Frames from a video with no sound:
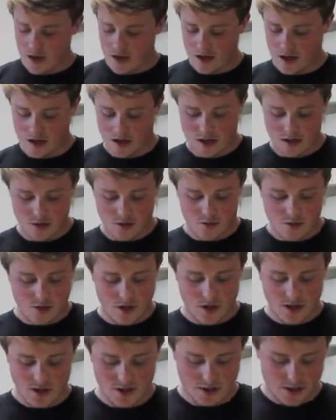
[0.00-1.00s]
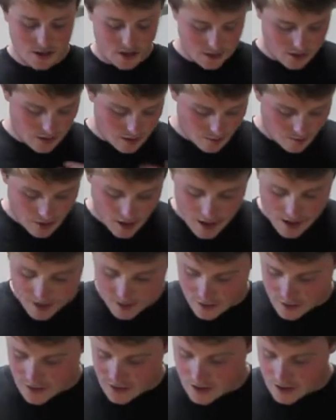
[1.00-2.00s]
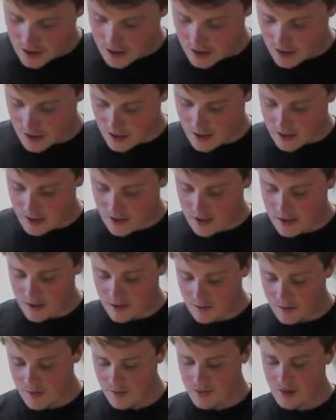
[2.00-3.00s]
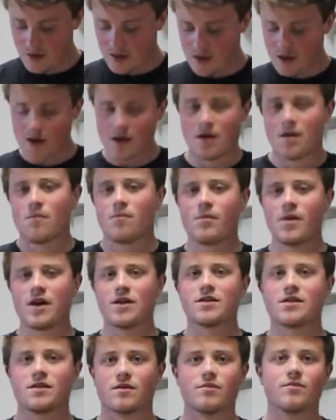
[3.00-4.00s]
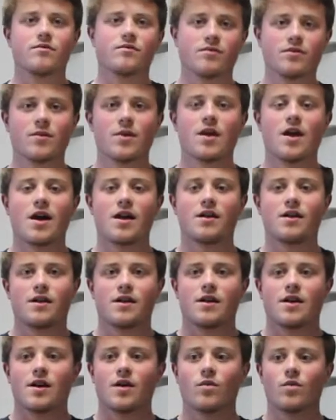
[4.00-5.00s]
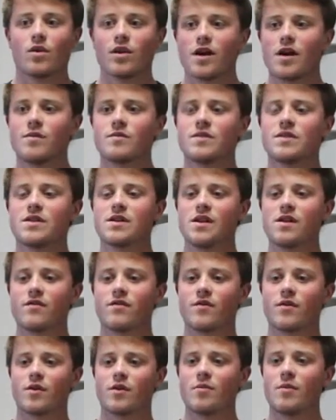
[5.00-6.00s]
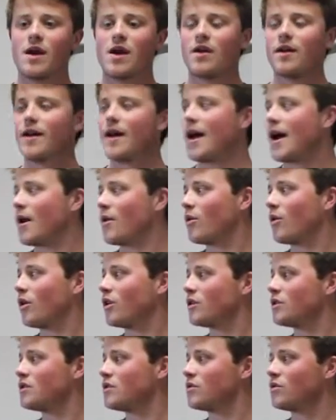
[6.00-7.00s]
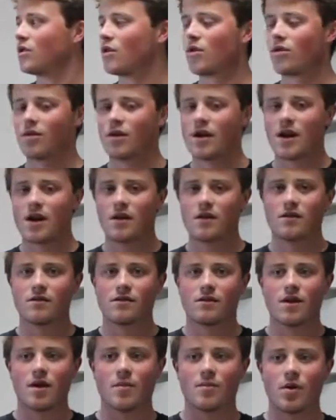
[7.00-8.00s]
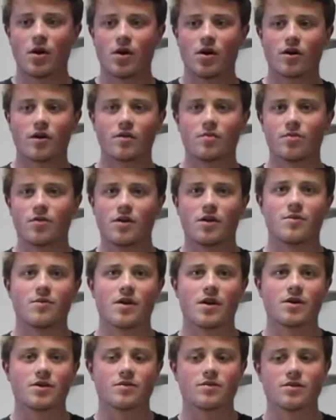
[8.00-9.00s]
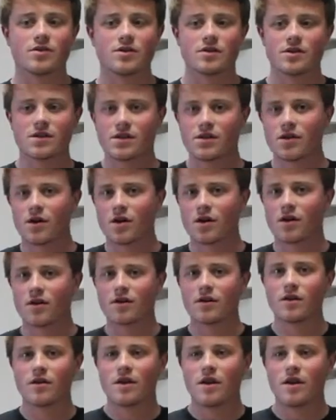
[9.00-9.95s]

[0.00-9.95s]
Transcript: and you want to season them lightly and then baste them lightly, and we'll let them sit for about an hour to create a bark, pretty much, which is the dark